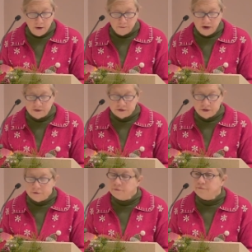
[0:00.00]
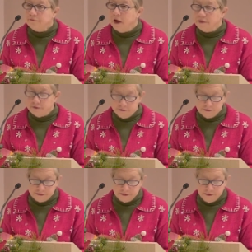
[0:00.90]
I write to you,
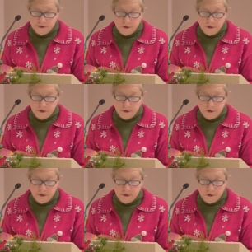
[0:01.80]
fathers,